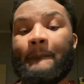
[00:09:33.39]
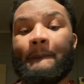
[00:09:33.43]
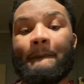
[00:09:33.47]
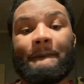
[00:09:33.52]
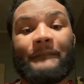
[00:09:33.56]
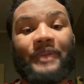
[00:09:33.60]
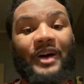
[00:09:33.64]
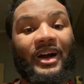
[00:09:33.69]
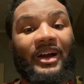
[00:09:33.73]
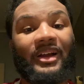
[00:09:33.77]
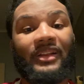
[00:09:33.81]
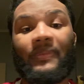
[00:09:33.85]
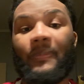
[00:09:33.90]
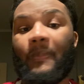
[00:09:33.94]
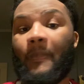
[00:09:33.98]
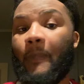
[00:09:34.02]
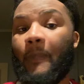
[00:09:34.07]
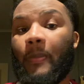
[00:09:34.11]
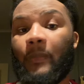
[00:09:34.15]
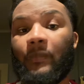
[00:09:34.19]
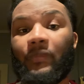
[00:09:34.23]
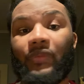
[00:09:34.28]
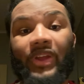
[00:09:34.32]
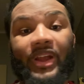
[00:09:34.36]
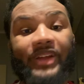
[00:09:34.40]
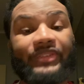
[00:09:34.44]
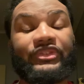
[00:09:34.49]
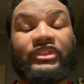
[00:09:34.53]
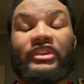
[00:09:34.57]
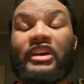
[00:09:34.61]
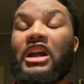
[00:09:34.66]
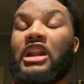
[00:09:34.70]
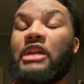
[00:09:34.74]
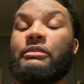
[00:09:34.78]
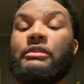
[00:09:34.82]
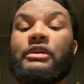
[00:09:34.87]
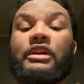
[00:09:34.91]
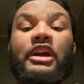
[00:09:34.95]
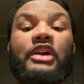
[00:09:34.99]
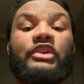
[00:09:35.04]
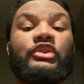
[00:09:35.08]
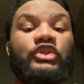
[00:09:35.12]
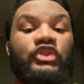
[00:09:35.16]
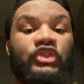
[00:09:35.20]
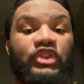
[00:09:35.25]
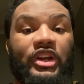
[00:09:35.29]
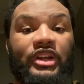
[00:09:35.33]
But it's going to be
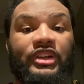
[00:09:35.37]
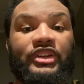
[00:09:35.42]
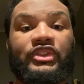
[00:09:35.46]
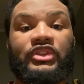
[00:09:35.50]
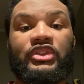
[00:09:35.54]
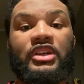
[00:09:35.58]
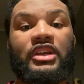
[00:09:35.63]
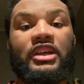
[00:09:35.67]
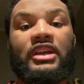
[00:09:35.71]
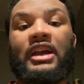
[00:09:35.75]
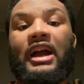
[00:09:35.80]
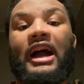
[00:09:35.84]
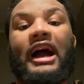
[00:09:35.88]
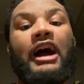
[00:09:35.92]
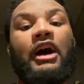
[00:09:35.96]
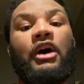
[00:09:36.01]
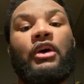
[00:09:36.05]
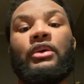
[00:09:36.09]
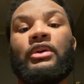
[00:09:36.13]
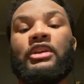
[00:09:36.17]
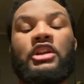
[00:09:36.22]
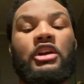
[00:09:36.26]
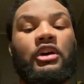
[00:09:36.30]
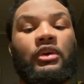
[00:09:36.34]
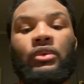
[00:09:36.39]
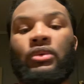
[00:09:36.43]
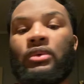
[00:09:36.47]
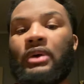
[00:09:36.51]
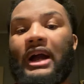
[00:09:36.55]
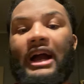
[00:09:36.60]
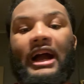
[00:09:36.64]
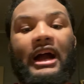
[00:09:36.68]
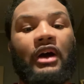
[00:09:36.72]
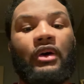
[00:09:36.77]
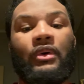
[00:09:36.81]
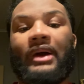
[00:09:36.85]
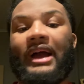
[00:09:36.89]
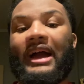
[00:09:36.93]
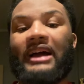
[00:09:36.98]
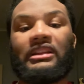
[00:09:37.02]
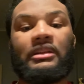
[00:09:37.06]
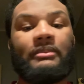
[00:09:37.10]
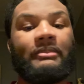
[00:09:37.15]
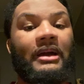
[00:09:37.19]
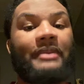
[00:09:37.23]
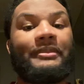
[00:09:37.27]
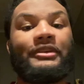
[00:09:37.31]
interesting to see how
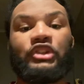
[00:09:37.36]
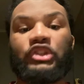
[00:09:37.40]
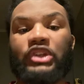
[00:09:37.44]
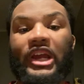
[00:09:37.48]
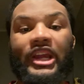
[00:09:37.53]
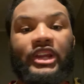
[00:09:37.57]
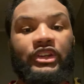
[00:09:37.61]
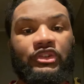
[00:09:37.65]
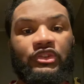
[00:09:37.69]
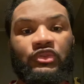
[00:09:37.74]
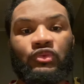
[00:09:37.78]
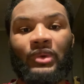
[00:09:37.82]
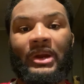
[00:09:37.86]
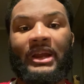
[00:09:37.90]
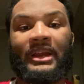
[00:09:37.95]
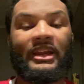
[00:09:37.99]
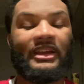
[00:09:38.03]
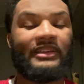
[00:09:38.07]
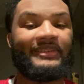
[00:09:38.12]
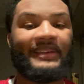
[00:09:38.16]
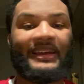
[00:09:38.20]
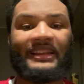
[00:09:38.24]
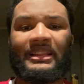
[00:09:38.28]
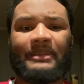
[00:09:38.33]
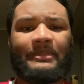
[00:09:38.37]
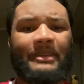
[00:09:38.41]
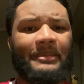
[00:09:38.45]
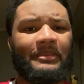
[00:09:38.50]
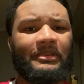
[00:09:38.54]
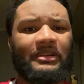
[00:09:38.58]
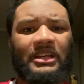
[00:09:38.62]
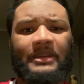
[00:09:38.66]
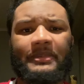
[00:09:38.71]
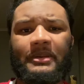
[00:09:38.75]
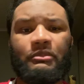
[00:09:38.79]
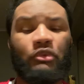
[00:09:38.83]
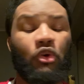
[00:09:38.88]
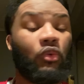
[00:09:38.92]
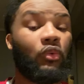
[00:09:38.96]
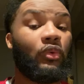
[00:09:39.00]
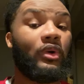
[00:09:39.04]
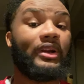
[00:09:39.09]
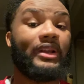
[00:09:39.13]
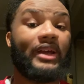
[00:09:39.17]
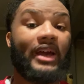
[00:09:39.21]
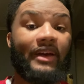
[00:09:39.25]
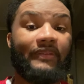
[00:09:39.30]
Alabama changes, right? Is Alabama going to be more
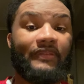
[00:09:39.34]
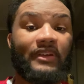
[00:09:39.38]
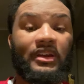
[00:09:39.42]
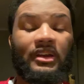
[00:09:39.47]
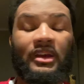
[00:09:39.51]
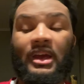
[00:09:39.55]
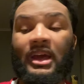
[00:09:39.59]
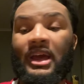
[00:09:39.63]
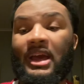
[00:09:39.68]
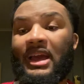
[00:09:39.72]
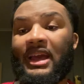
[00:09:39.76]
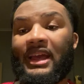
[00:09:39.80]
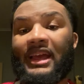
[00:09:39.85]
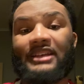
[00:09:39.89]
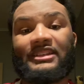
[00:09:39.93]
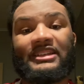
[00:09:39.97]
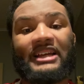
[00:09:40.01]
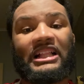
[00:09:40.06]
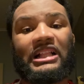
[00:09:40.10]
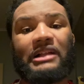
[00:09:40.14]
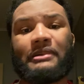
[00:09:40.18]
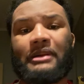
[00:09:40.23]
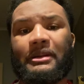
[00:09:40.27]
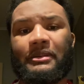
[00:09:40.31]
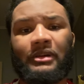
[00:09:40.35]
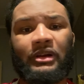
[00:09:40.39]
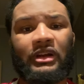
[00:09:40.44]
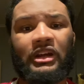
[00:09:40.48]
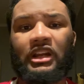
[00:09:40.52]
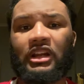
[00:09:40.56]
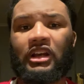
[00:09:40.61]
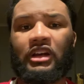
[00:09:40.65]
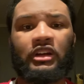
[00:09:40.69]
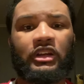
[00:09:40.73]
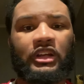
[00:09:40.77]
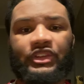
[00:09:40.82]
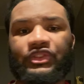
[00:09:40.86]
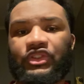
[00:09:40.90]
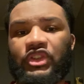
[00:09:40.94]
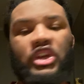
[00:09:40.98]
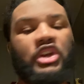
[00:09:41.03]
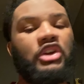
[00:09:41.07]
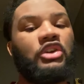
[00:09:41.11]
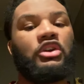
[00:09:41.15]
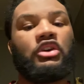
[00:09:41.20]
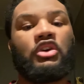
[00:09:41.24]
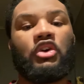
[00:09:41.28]
run heavy? Is Alabama going to
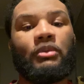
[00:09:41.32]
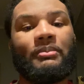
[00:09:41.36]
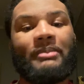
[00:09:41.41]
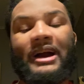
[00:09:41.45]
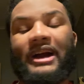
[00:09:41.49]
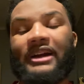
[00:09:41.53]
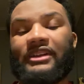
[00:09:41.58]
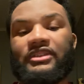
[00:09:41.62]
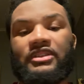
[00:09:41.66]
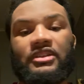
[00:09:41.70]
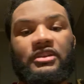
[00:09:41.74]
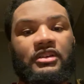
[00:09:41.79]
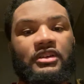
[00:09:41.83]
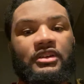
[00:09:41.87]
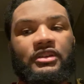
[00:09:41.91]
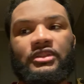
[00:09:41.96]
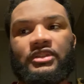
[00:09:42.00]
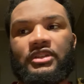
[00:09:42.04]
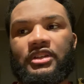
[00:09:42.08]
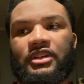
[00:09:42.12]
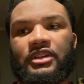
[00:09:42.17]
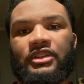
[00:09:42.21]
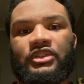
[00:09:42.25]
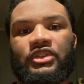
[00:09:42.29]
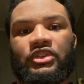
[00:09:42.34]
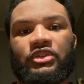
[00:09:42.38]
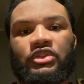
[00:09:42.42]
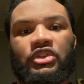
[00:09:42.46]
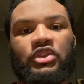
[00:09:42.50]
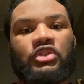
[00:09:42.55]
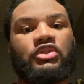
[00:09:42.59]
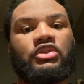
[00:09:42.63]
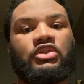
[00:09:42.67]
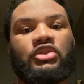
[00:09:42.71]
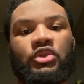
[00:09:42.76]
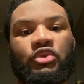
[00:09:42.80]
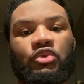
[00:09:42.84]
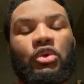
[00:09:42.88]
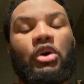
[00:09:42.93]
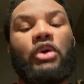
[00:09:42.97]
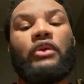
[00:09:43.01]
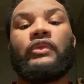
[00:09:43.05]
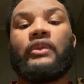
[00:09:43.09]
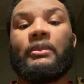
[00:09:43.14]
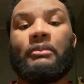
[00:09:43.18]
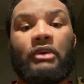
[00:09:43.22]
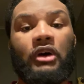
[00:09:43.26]
continue to go back to throw
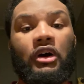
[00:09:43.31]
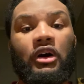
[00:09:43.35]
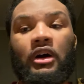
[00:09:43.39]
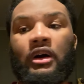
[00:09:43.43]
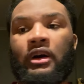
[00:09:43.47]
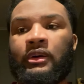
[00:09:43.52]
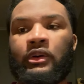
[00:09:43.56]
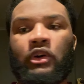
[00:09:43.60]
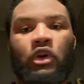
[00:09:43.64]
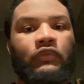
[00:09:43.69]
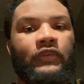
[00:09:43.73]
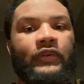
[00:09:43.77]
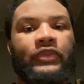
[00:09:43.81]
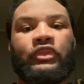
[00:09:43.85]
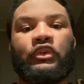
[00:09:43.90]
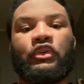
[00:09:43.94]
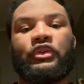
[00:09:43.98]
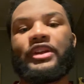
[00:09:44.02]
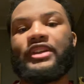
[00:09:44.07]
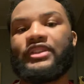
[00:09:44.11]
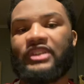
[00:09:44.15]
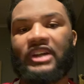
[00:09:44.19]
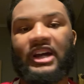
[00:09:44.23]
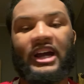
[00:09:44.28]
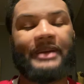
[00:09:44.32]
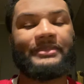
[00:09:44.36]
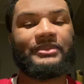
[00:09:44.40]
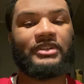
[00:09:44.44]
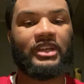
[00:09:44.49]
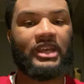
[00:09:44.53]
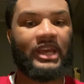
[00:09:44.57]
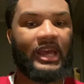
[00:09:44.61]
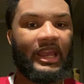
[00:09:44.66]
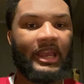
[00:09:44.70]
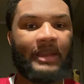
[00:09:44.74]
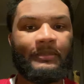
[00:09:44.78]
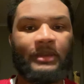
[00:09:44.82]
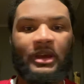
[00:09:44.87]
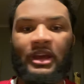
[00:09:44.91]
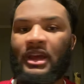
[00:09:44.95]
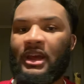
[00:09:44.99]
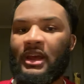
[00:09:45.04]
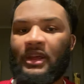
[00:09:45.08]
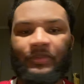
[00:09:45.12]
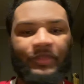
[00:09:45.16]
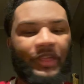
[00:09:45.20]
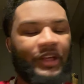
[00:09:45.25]
them the ball over 30 times a game?
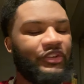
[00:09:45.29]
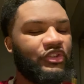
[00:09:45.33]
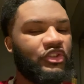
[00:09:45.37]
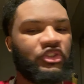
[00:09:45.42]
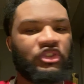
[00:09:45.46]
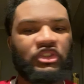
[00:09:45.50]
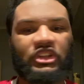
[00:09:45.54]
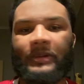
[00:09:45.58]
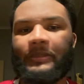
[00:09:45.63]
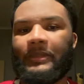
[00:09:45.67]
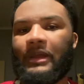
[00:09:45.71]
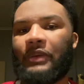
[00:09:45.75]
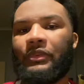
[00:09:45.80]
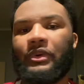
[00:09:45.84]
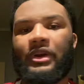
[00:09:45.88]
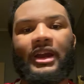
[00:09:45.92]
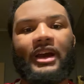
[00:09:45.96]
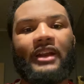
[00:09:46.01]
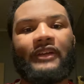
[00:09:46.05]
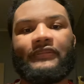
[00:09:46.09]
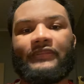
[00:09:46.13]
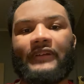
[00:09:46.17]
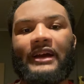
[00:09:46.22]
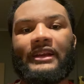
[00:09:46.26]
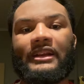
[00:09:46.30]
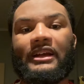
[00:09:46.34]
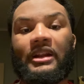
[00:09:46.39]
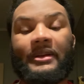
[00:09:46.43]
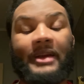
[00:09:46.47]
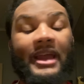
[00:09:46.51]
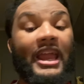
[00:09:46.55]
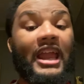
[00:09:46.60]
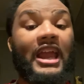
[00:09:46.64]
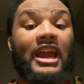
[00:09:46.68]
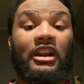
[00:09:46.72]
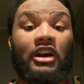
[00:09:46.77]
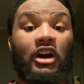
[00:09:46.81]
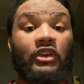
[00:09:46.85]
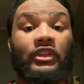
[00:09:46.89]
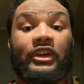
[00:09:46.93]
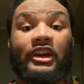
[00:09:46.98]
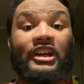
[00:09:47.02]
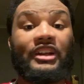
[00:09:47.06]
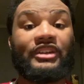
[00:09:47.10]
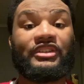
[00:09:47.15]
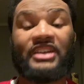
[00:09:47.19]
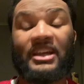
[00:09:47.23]
That's just something that we got to find out. And are they
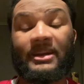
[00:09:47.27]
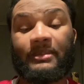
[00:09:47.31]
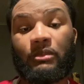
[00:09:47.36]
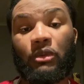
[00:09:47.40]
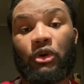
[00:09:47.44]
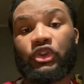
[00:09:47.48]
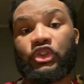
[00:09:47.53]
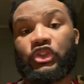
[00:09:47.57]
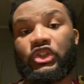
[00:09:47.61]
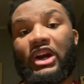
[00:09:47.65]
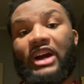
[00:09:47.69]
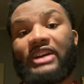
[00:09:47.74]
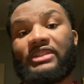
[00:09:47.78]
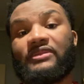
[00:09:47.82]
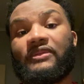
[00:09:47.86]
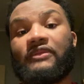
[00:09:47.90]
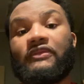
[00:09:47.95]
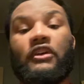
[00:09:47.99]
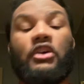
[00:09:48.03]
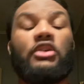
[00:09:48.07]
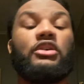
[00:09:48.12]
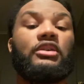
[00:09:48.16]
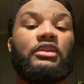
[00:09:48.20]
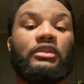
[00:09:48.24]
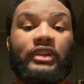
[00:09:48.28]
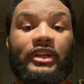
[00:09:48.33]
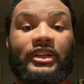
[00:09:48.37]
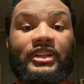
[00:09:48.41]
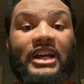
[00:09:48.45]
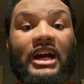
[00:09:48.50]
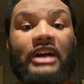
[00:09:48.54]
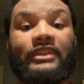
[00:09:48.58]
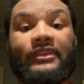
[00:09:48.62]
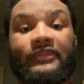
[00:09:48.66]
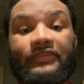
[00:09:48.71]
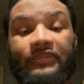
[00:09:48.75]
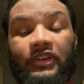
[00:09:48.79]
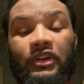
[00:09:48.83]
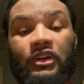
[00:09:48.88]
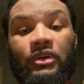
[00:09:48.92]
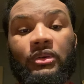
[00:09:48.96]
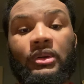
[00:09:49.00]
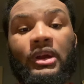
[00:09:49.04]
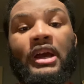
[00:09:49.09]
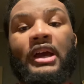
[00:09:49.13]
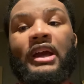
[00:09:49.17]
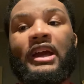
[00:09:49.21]
going to take more shots vertically down the
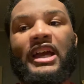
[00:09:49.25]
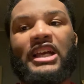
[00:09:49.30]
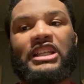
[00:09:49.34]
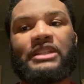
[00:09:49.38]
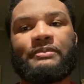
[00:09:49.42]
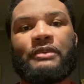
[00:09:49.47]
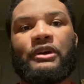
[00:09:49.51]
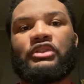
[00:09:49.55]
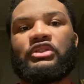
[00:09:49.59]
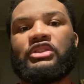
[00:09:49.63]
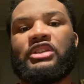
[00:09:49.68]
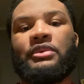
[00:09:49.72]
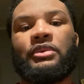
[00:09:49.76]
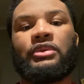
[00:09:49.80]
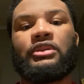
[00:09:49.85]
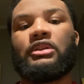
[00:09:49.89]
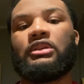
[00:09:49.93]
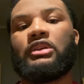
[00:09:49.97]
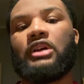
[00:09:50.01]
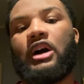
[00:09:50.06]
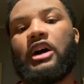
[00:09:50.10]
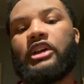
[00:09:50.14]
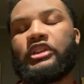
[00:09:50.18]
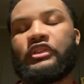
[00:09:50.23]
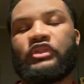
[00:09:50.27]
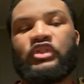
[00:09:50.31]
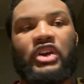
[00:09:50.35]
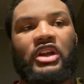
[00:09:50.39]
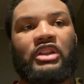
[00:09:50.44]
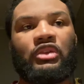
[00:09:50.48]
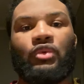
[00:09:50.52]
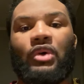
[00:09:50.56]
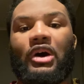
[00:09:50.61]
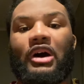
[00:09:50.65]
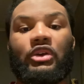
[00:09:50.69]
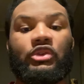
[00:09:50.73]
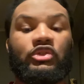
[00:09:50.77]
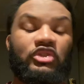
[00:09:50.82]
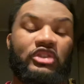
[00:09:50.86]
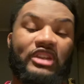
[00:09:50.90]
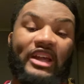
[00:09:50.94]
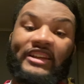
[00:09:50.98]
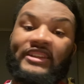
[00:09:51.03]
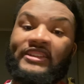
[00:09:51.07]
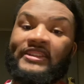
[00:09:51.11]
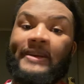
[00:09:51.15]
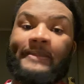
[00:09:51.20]
field, especially with the loss of Jalen Waddle? So
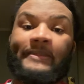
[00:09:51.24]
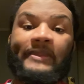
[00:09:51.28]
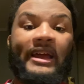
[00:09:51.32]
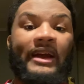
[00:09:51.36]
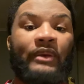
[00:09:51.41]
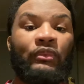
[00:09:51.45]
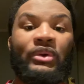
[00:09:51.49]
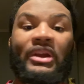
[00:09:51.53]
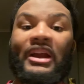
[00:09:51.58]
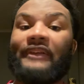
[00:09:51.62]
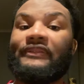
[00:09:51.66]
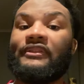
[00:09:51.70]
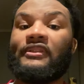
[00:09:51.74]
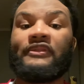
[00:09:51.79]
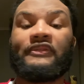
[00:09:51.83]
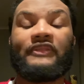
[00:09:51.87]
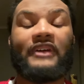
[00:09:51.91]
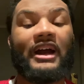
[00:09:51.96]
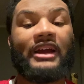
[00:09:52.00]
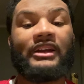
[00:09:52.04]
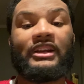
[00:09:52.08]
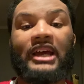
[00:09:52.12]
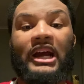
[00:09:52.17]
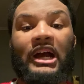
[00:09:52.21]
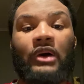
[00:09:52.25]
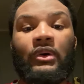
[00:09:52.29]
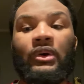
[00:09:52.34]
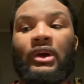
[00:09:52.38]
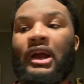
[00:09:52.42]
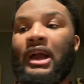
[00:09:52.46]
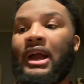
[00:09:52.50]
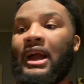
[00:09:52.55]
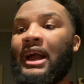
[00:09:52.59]
that's something that we have to find out.